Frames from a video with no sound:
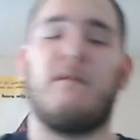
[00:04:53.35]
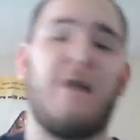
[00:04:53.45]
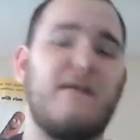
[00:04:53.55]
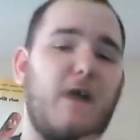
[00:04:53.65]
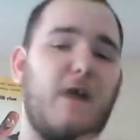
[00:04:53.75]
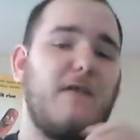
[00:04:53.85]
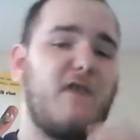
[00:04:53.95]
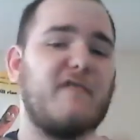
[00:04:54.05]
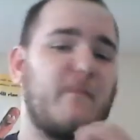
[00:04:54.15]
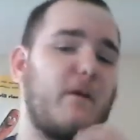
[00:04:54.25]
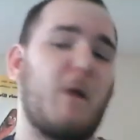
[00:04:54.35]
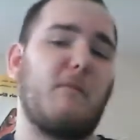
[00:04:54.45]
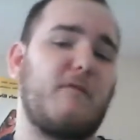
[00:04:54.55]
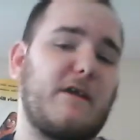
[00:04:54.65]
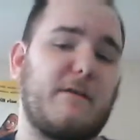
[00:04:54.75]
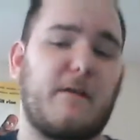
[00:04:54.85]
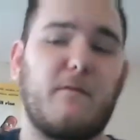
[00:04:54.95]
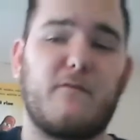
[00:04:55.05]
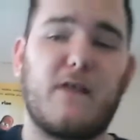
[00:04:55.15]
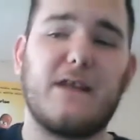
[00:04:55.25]
Might have touched up a couple things to make
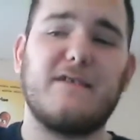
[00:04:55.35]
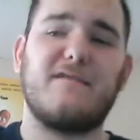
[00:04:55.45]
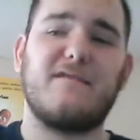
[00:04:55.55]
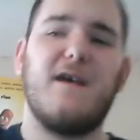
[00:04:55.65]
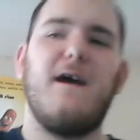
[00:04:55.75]
more finales.